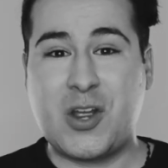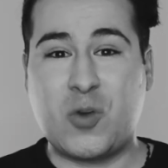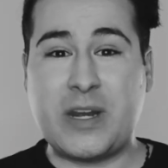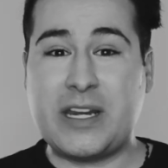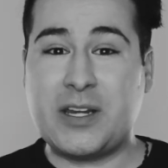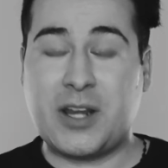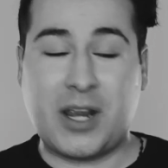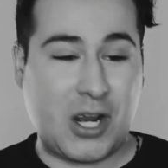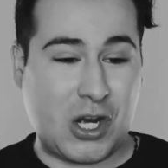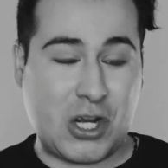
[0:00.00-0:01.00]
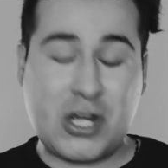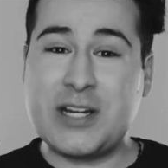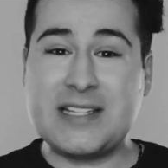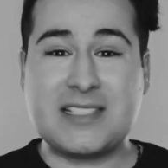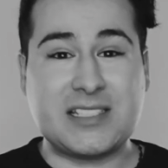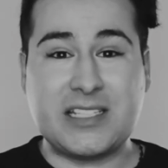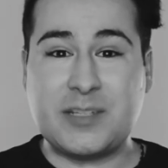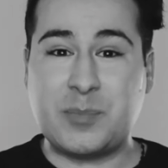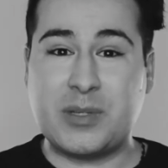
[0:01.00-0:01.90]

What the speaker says: we couldn't sleep.